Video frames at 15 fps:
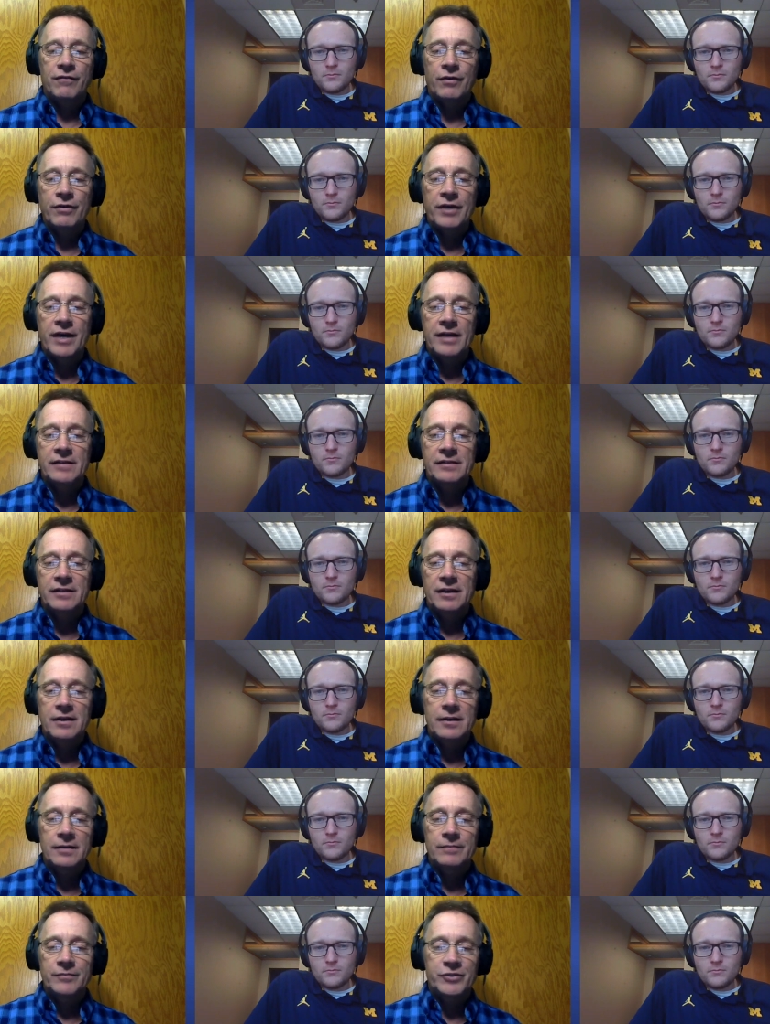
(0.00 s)
Speaker 1: for that
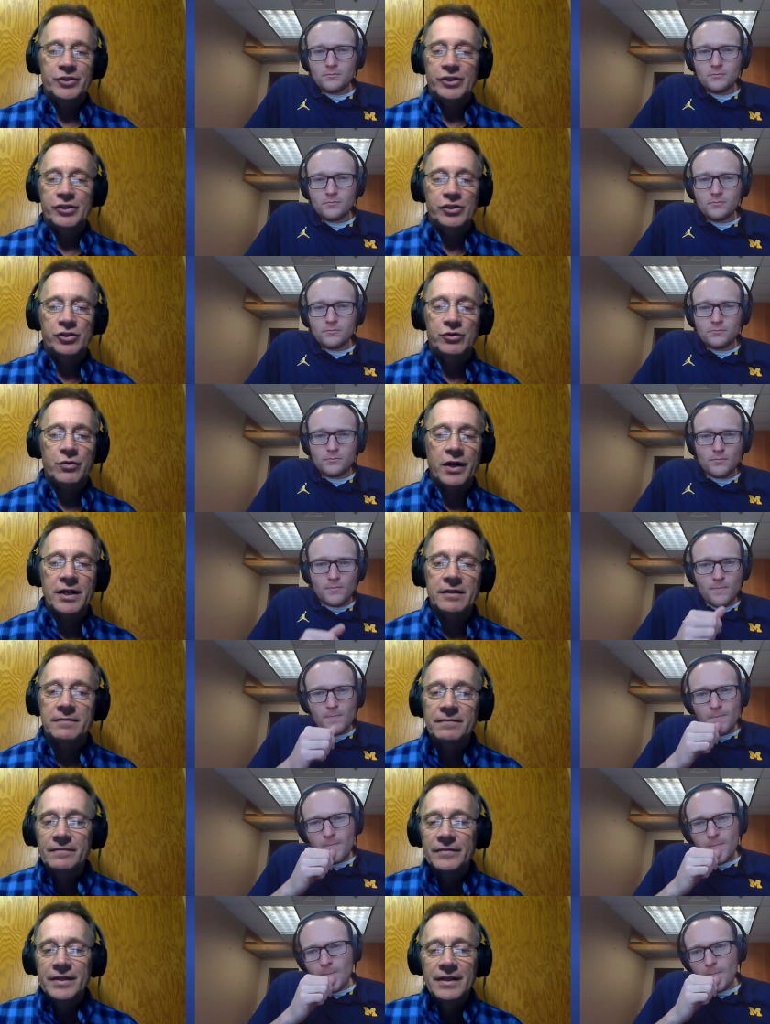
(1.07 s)
uh, six
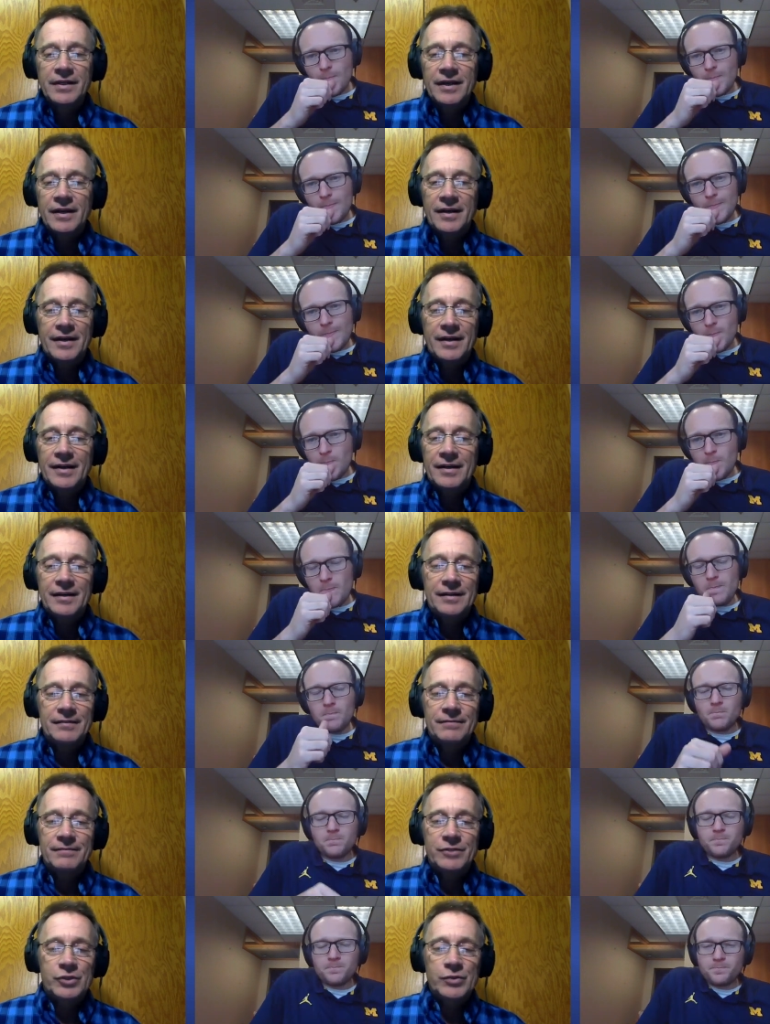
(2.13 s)
straight uh,
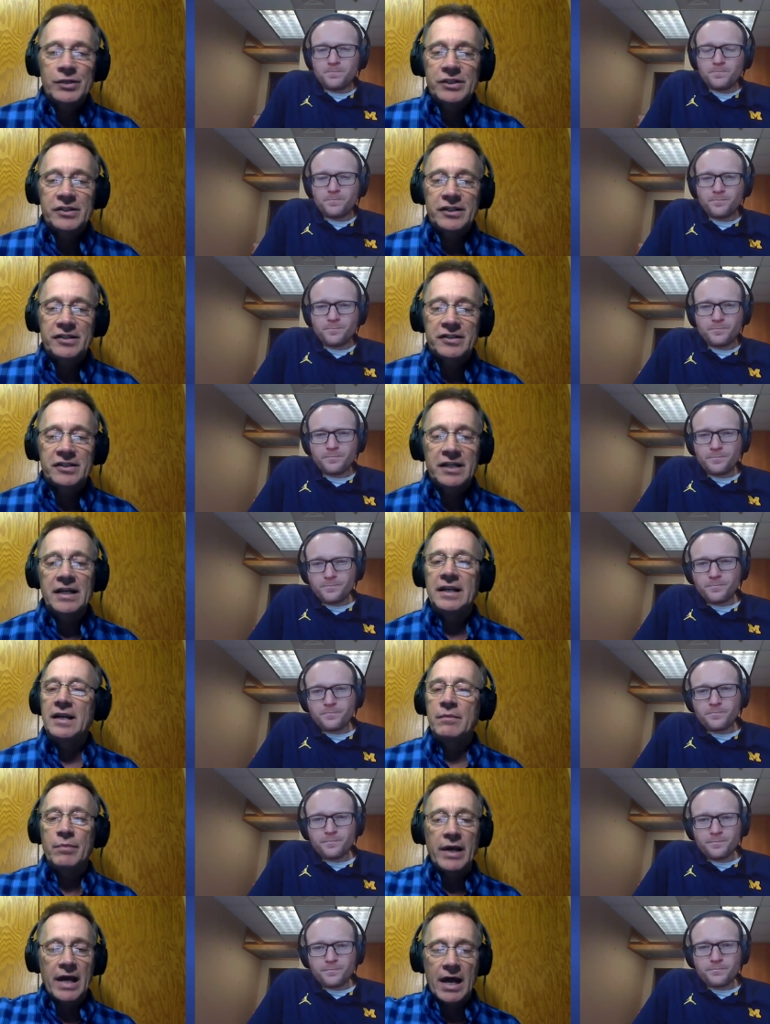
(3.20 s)
Sweet 16
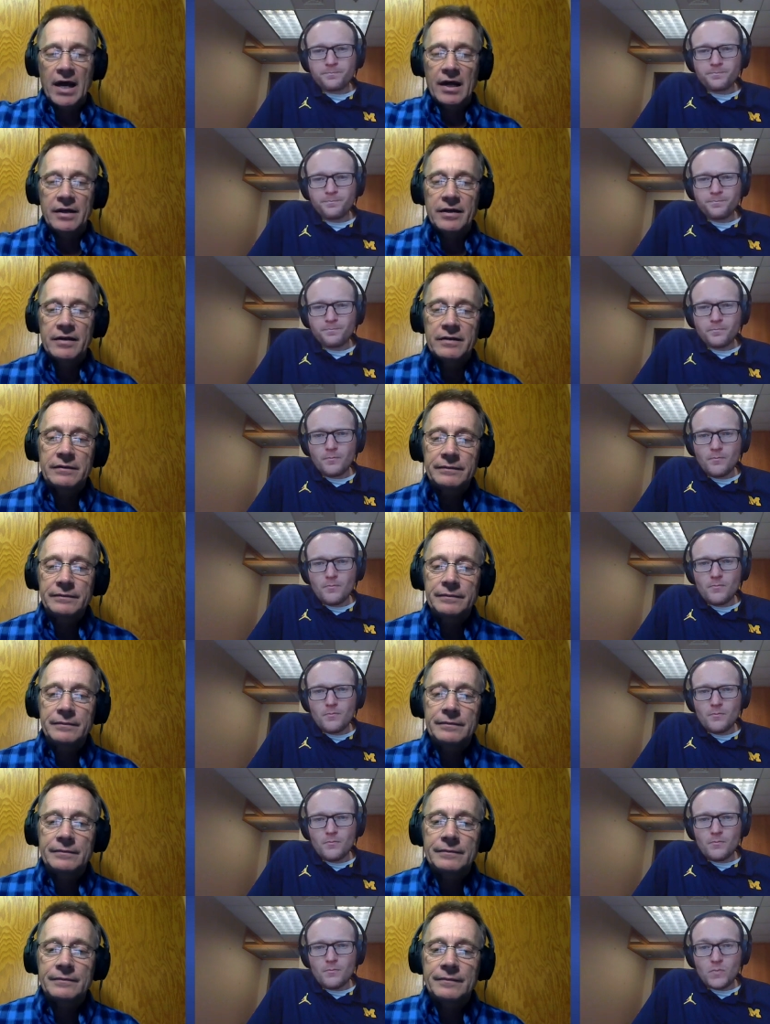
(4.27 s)
and beyond.
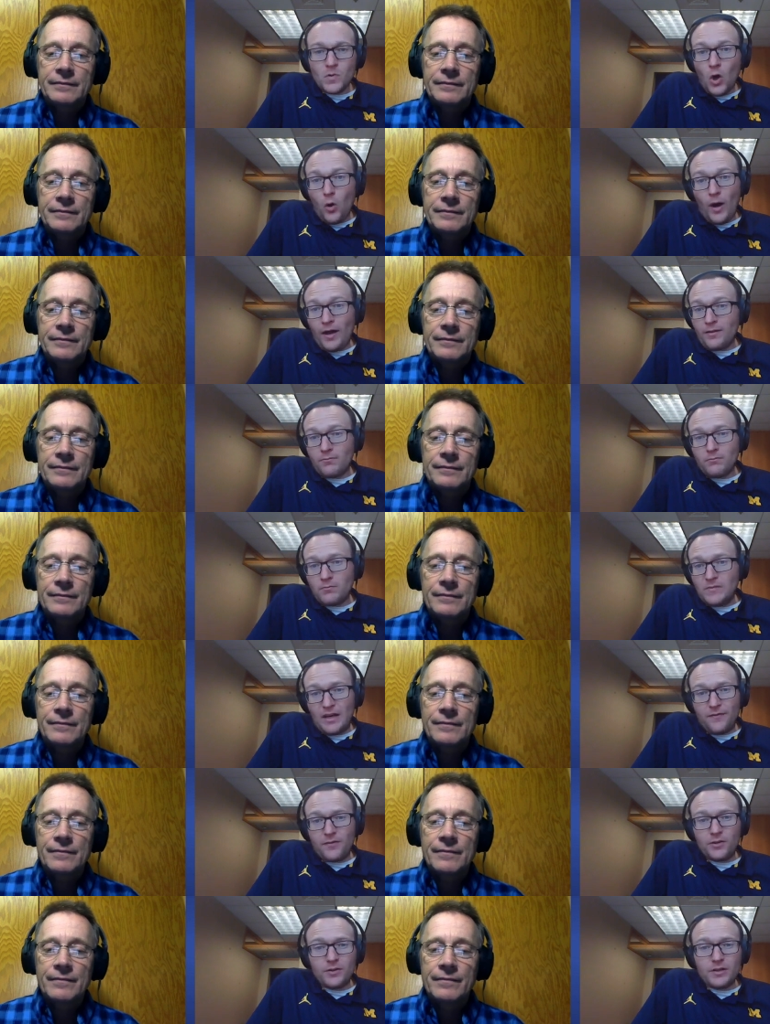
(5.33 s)
Speaker 2: Oh, I
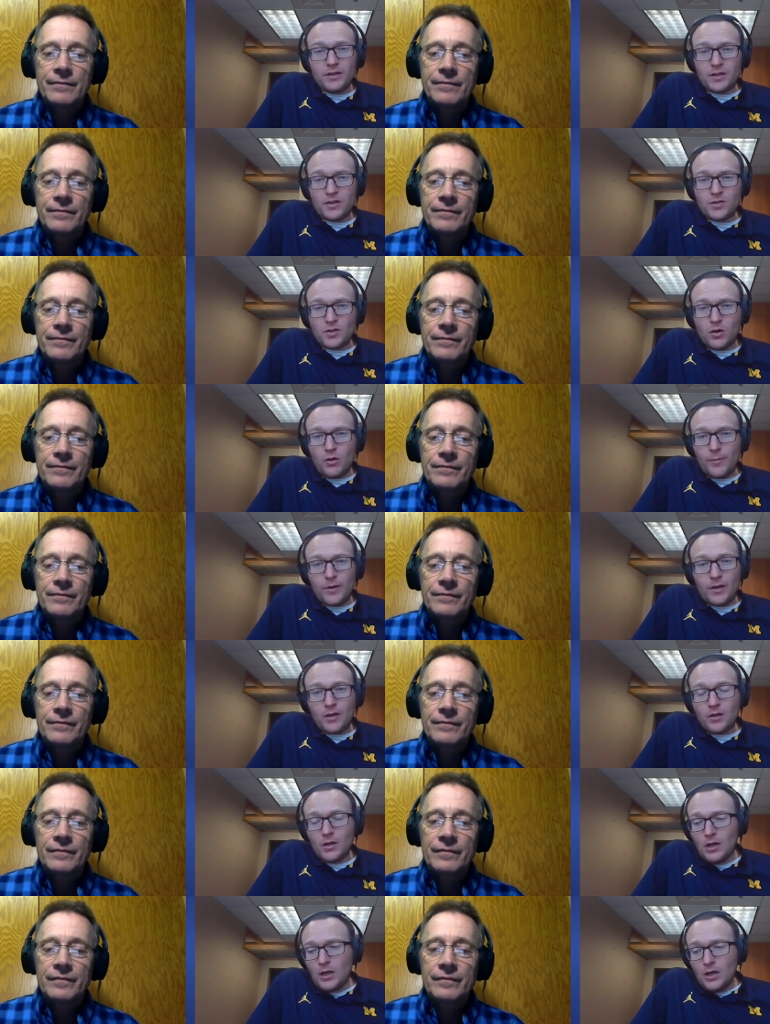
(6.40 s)
definitely think so. I mean,
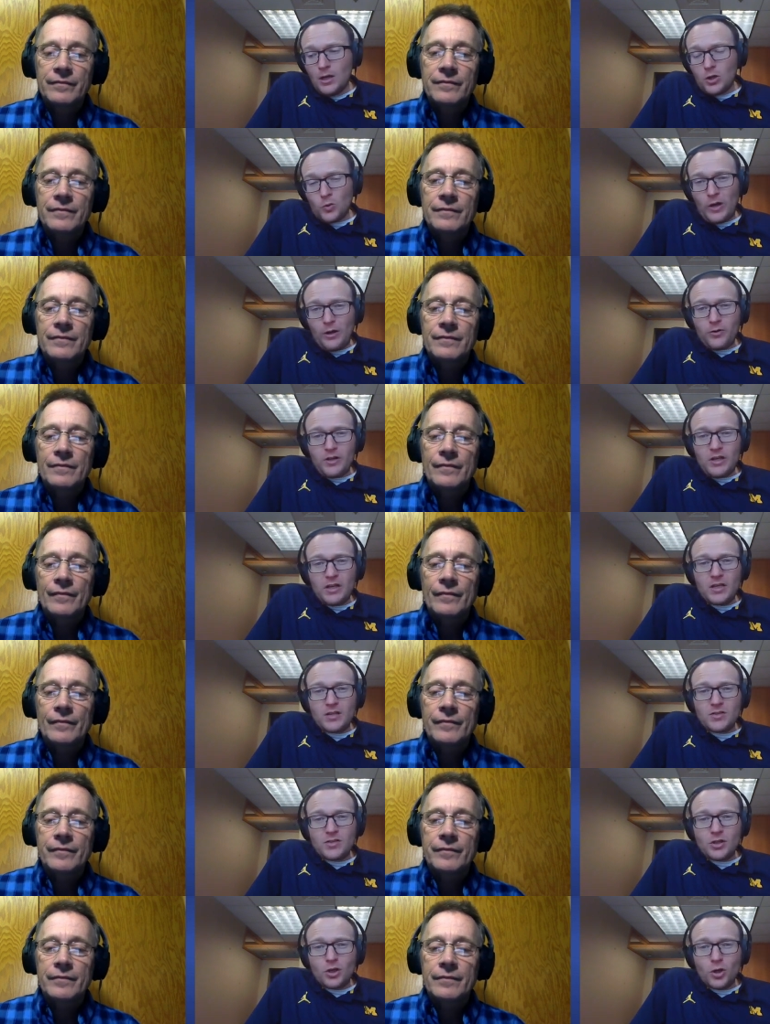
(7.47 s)
the reality
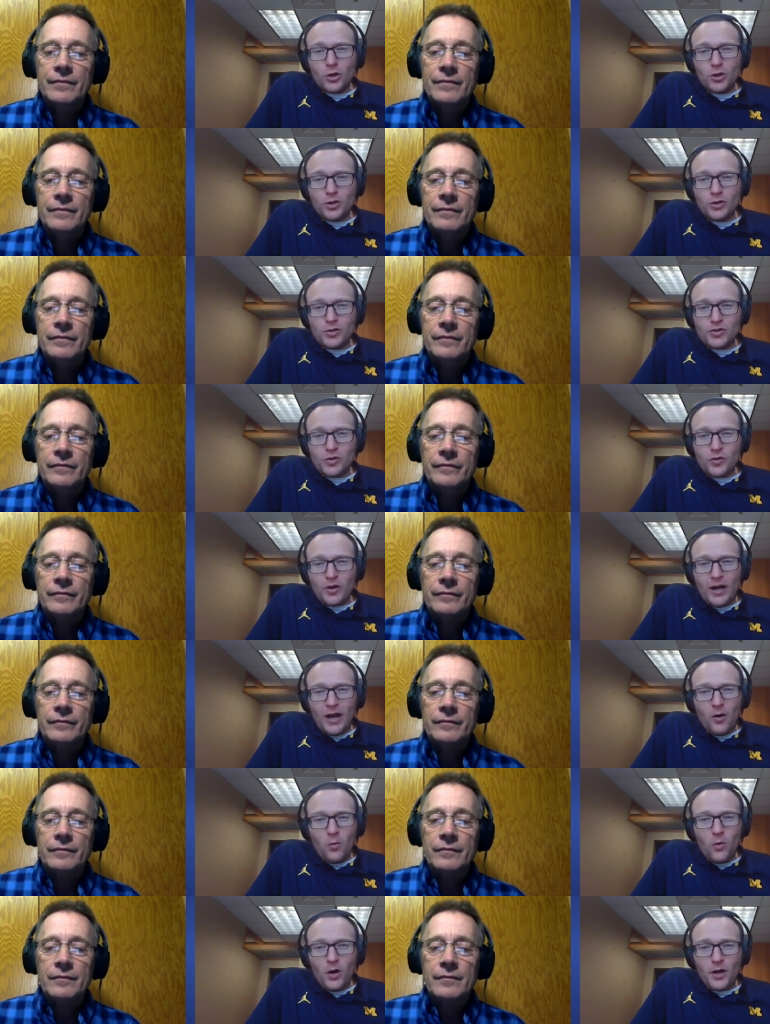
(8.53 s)
is, you know, you, you still
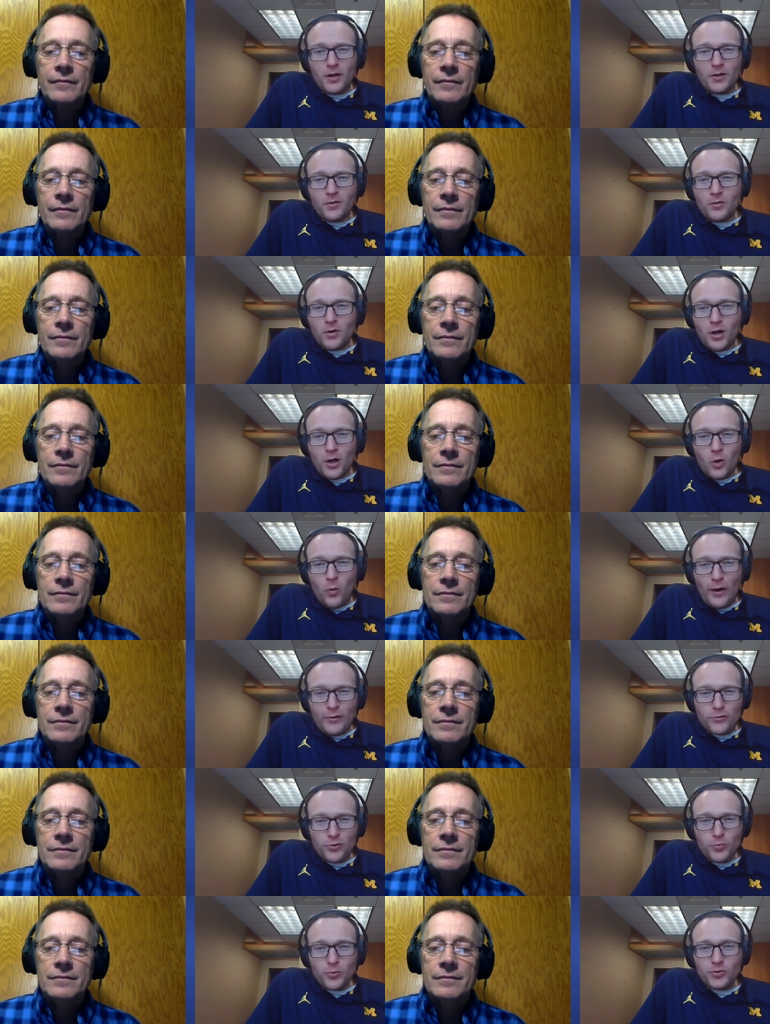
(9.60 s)
got what uh,
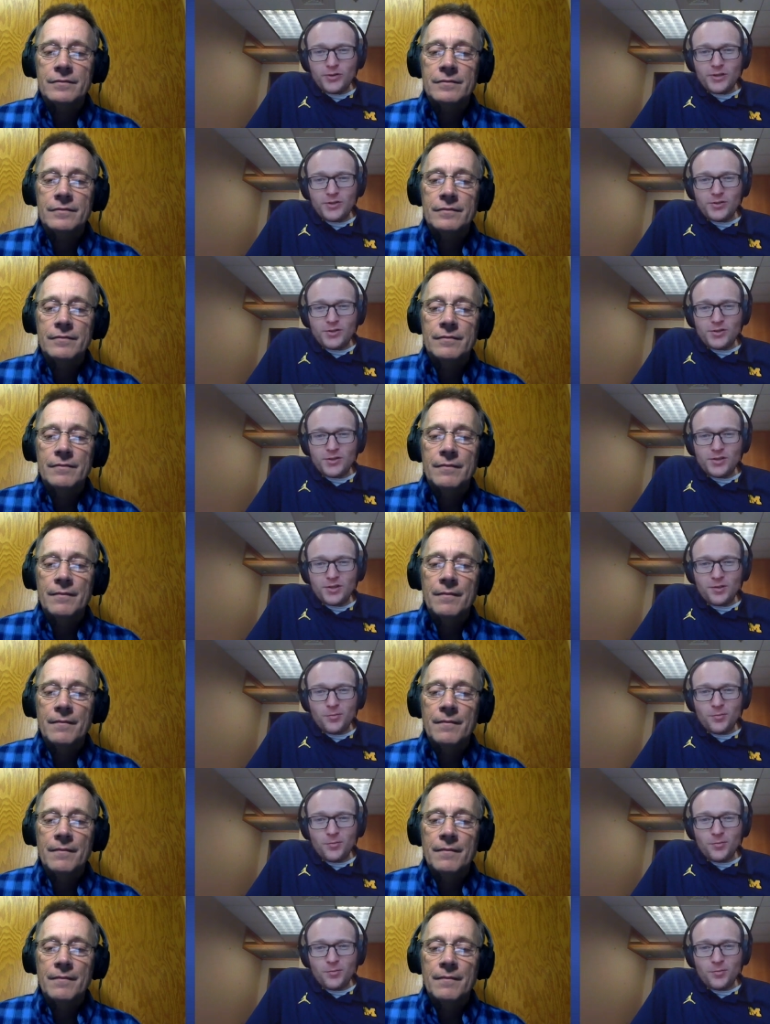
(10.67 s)
quadruple digits in the